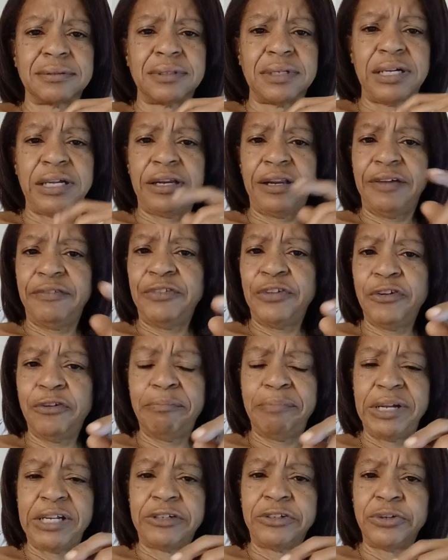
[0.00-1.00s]
And if you've
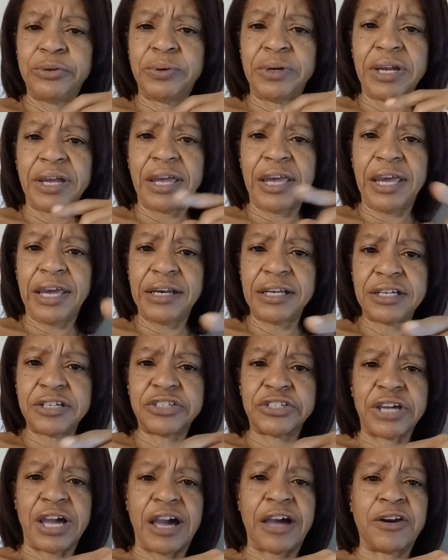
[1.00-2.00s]
been doing any
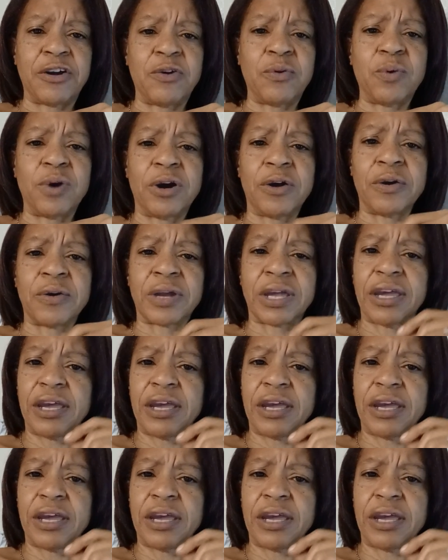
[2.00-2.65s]
shadow work,